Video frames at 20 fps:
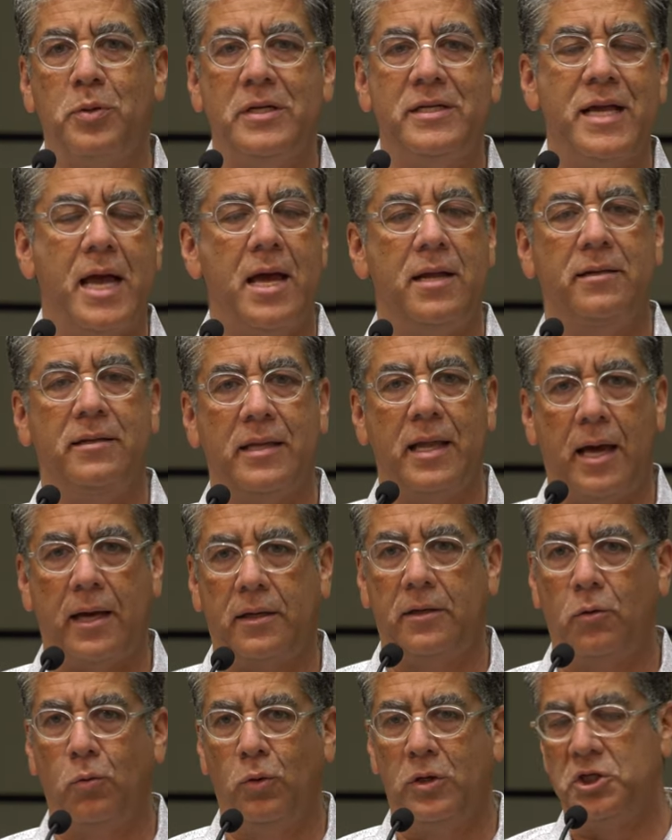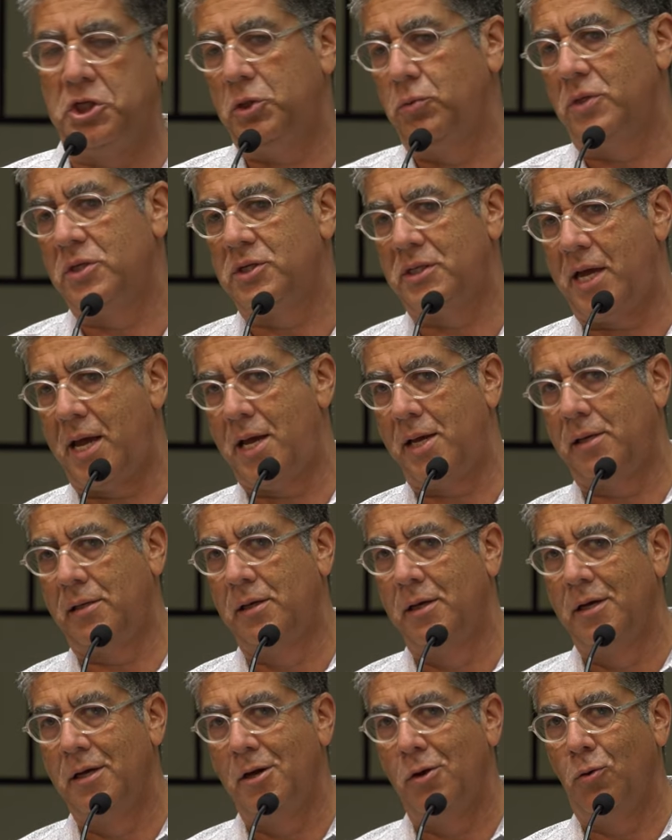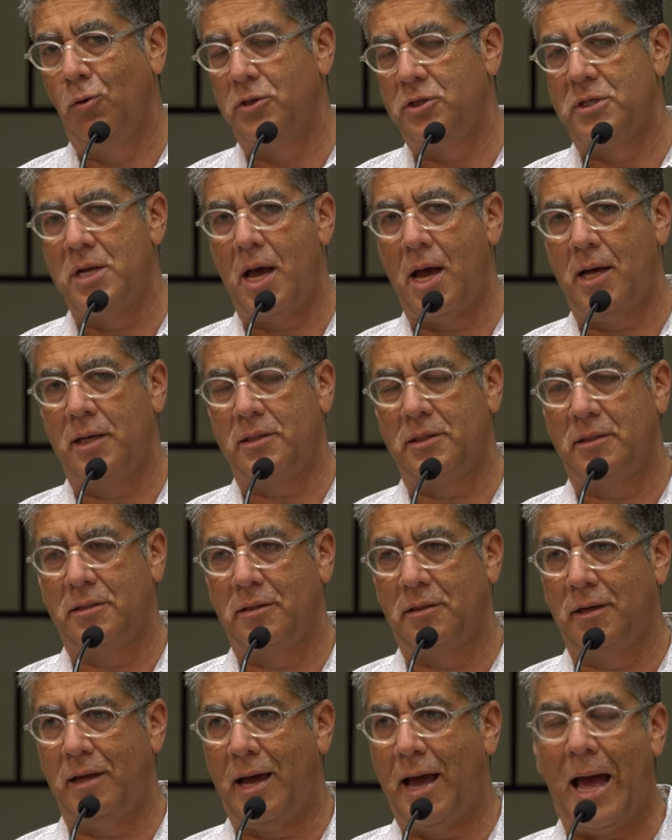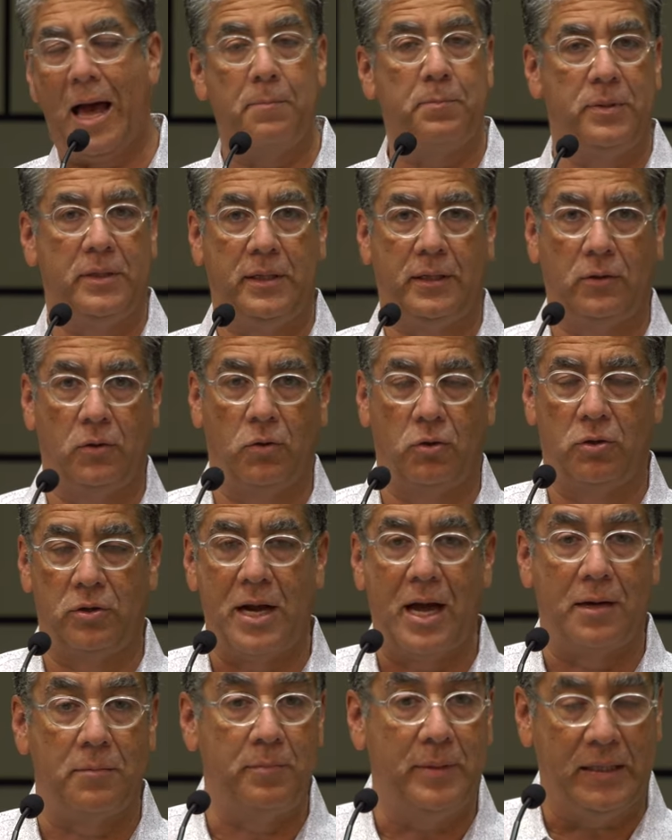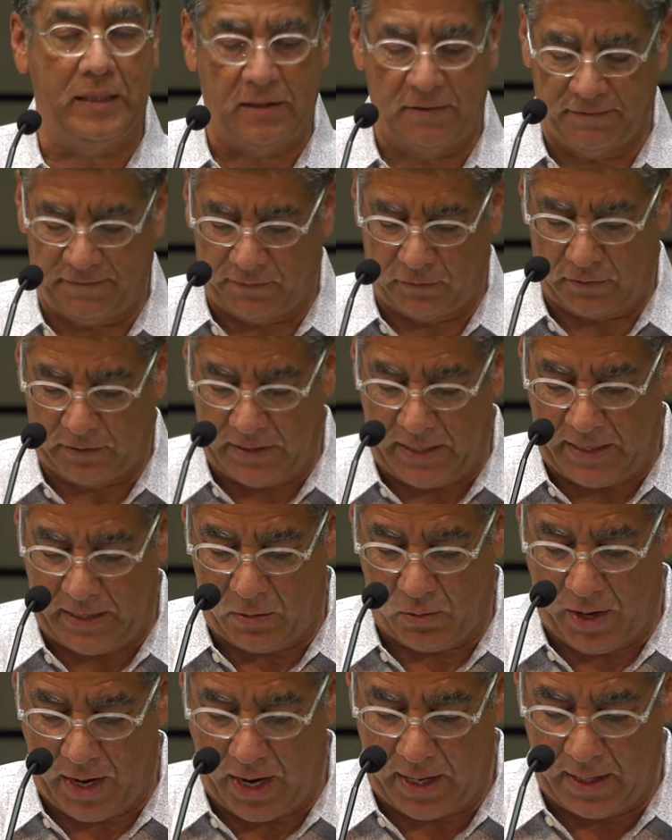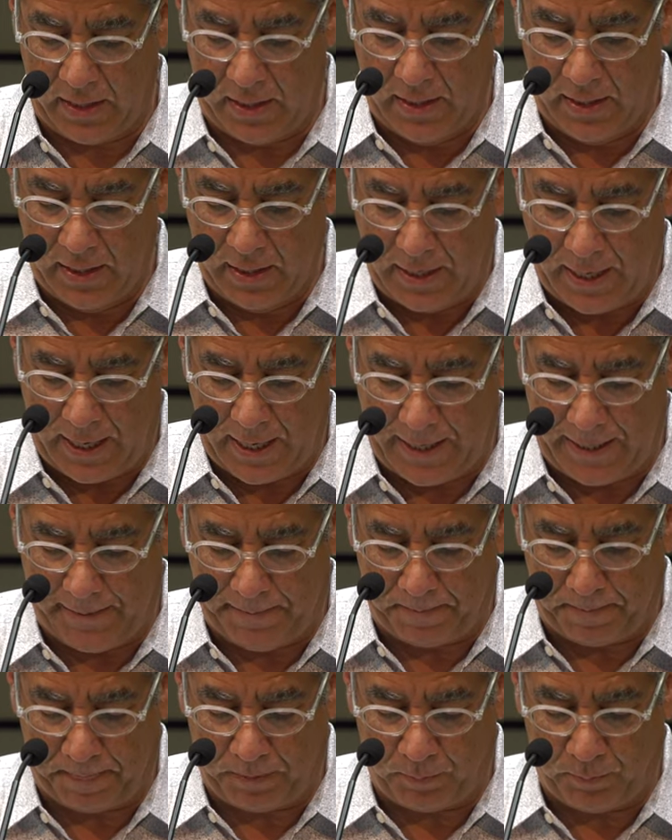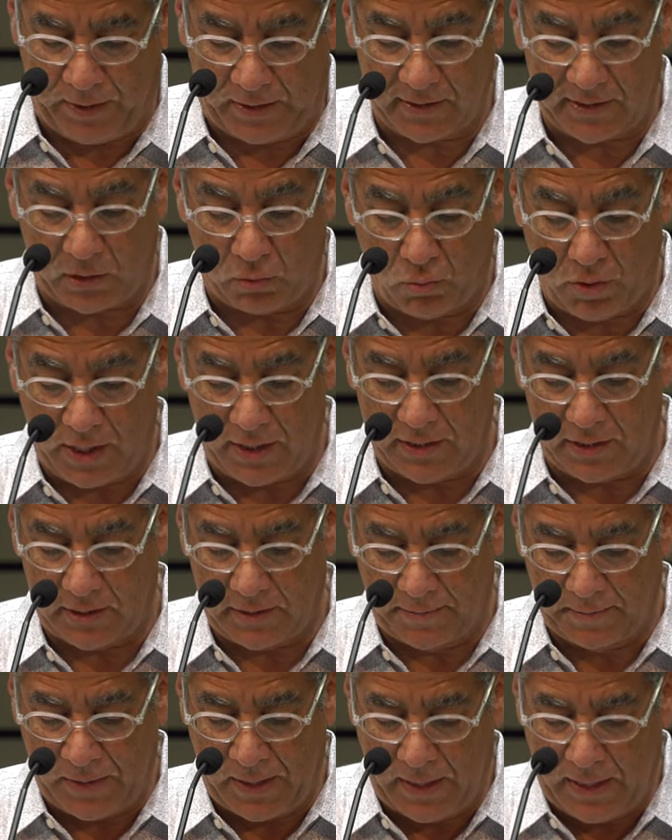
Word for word: pretend like what she was saying was not happening or not meaningful in any way, um, because it was.